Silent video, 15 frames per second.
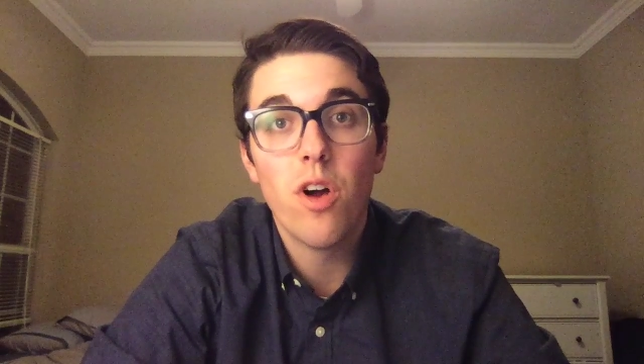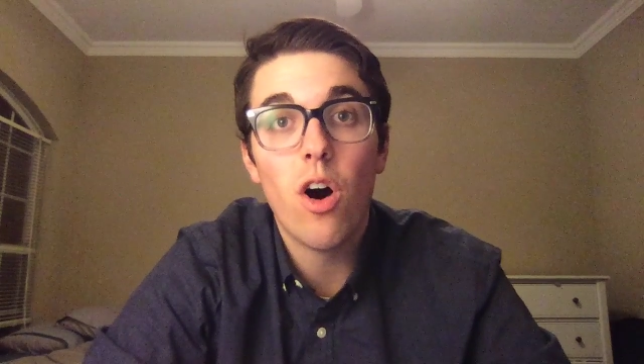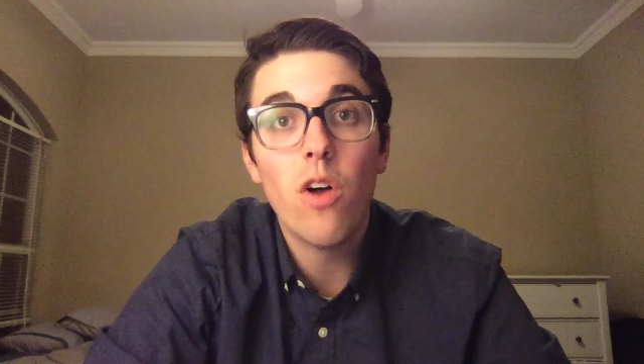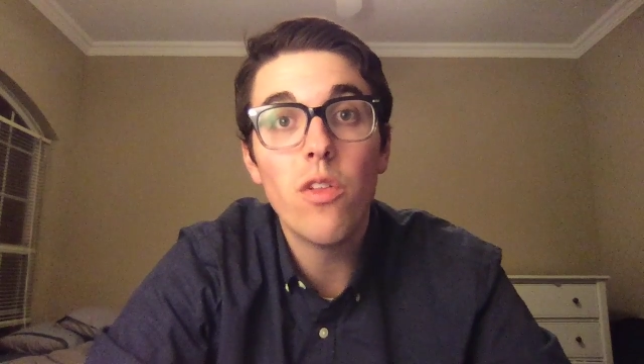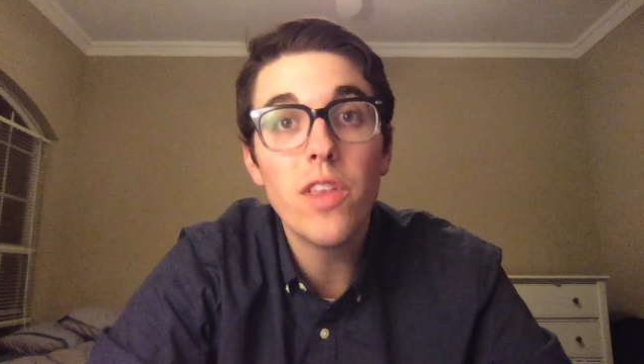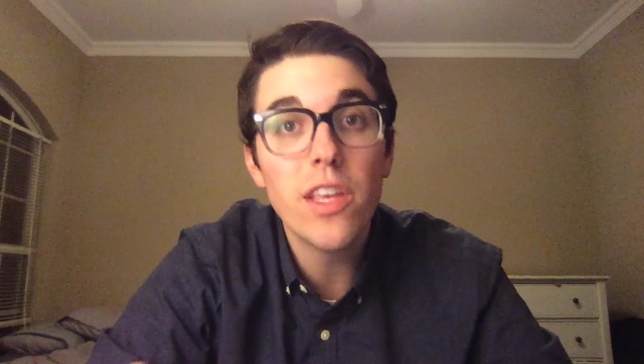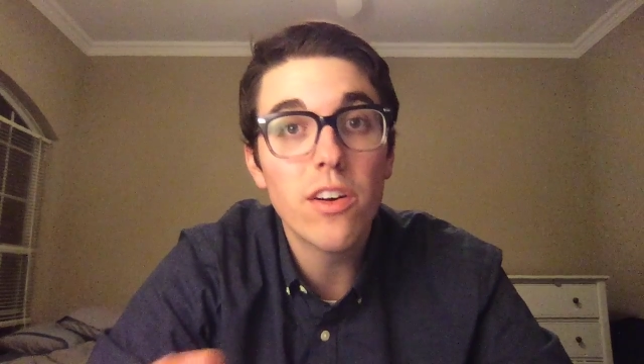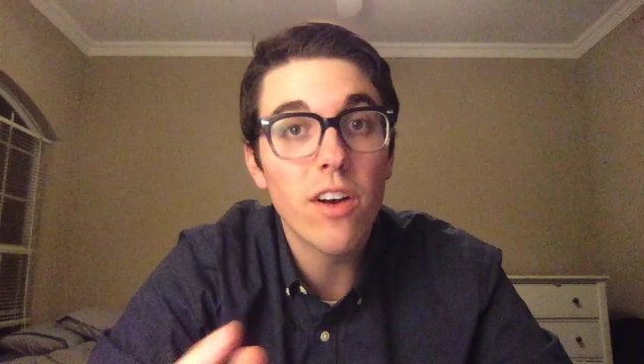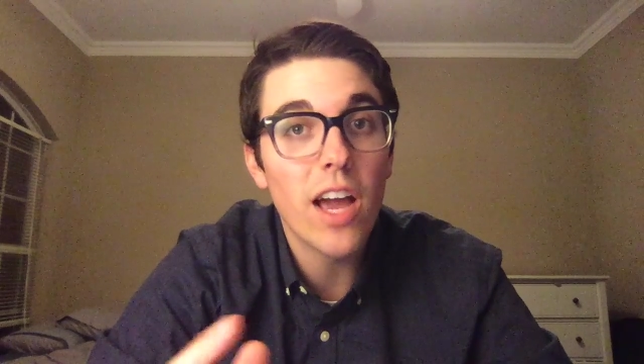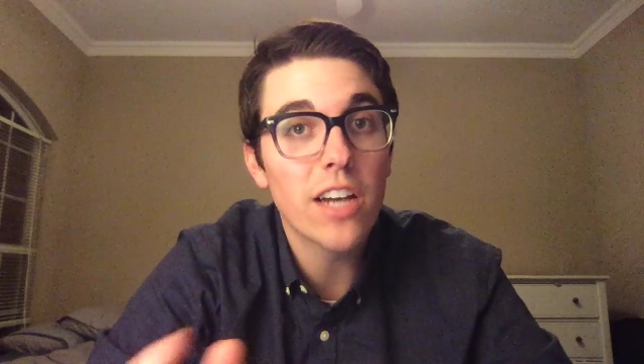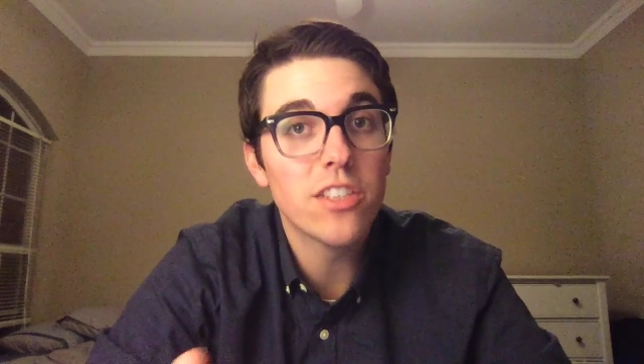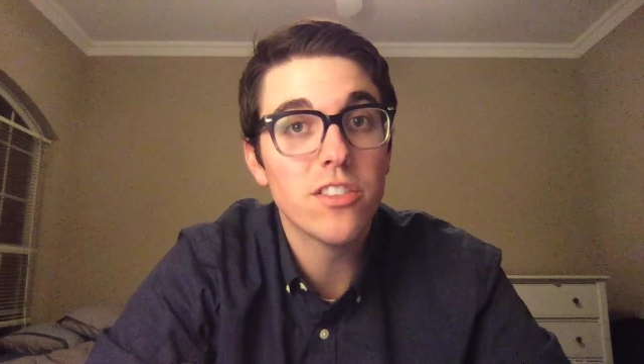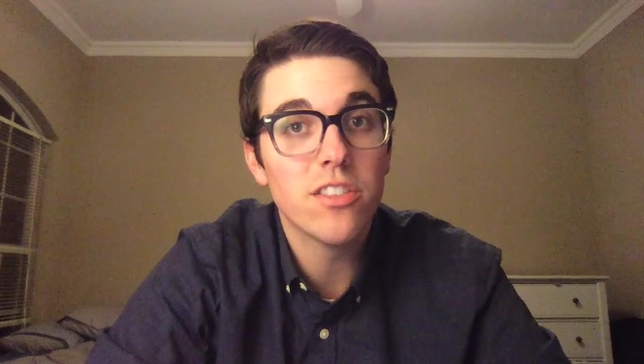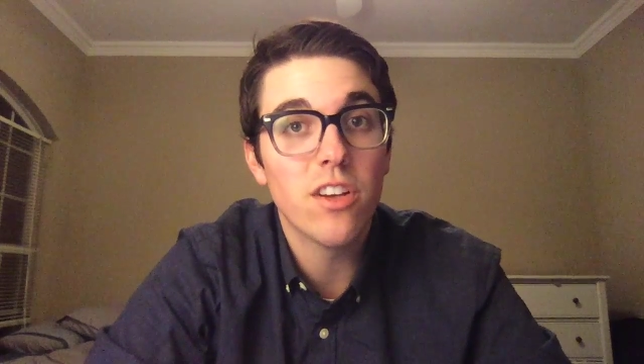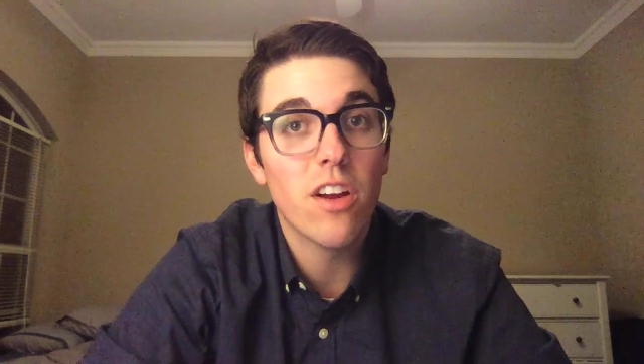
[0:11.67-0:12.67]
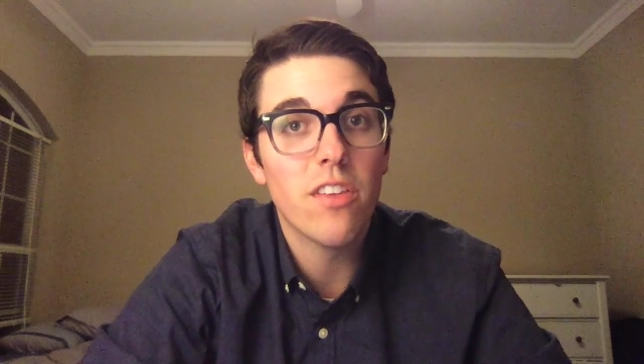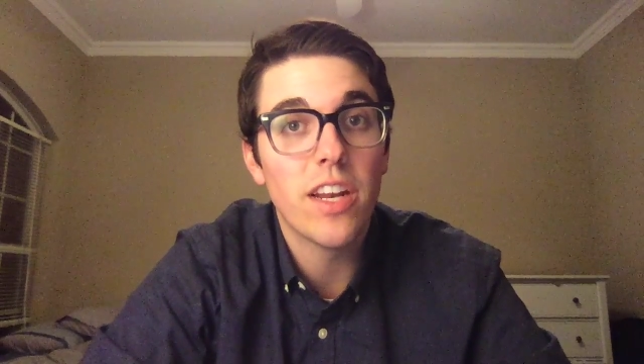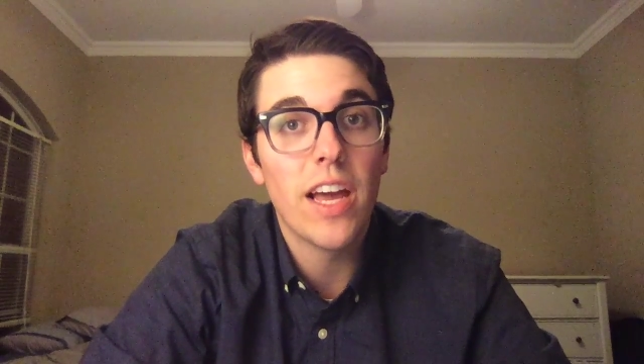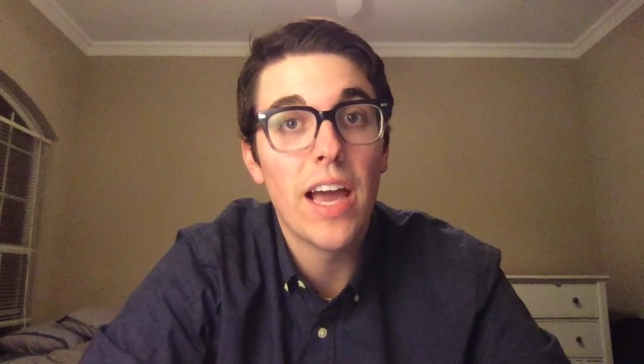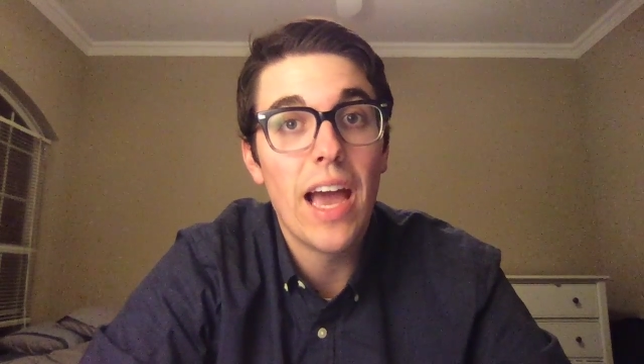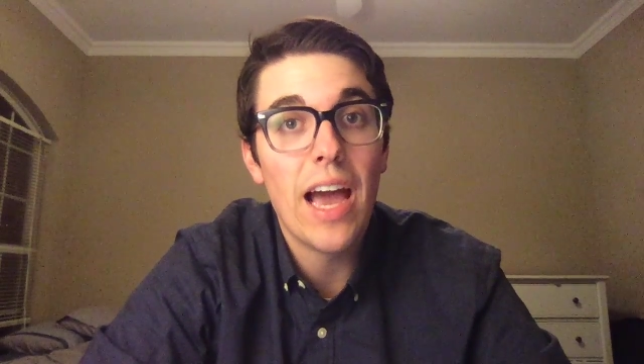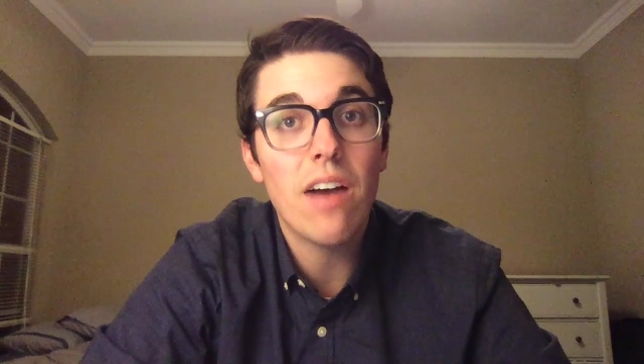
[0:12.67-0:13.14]
all the interactions are that
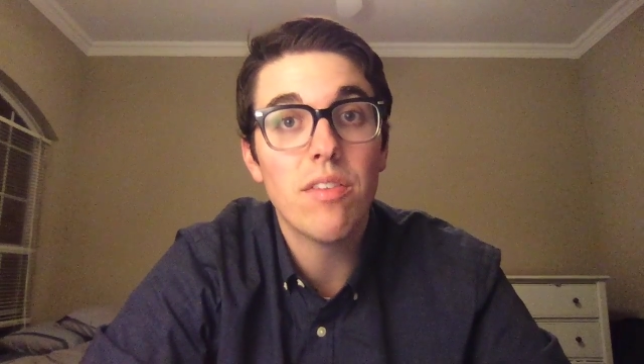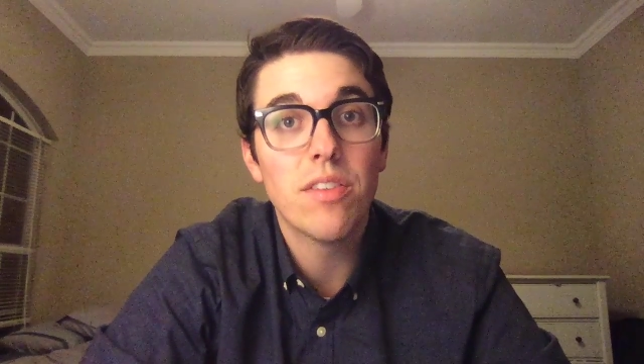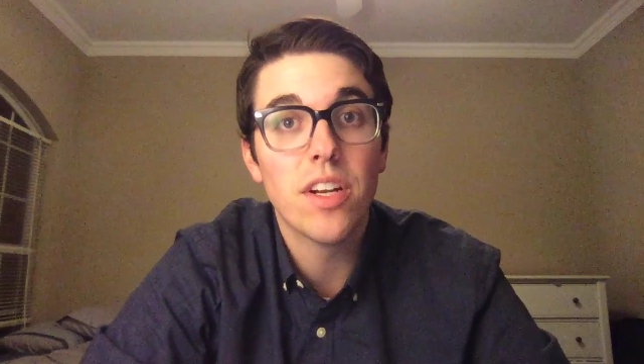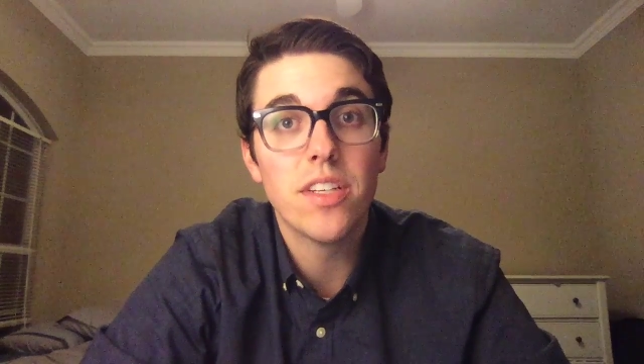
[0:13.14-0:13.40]
I have on